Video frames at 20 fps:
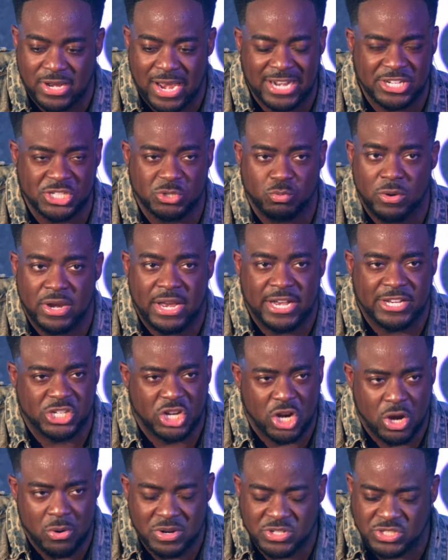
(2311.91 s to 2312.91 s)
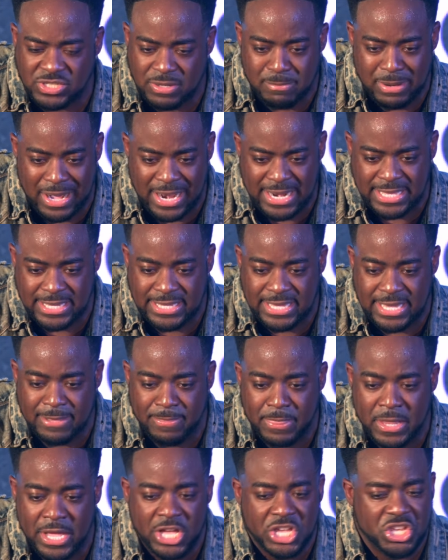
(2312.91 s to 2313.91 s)
And I just want to encourage somebody
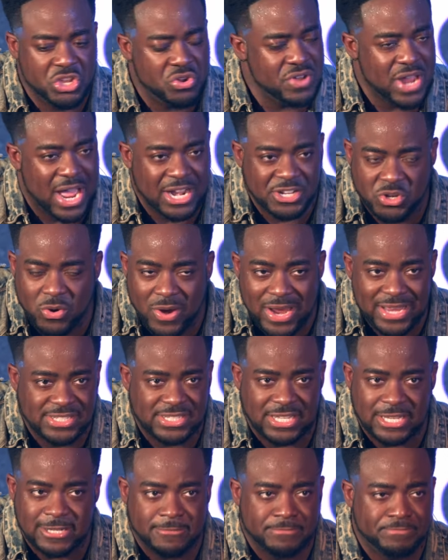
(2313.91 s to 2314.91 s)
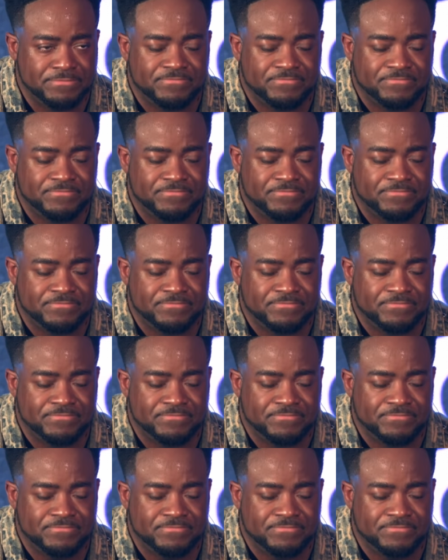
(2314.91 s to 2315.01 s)
again, you're not crazy.